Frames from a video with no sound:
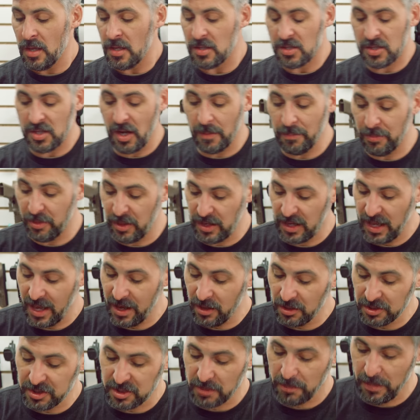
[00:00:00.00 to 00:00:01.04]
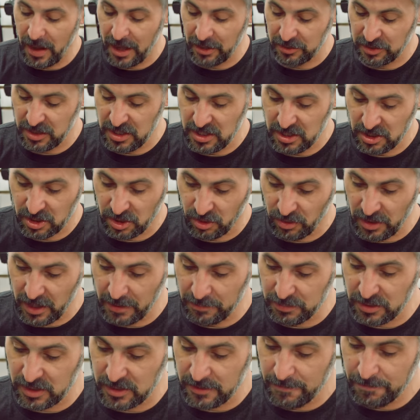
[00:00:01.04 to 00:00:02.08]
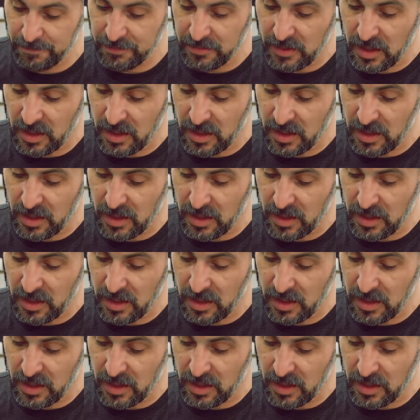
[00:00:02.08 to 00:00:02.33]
Something else about these grips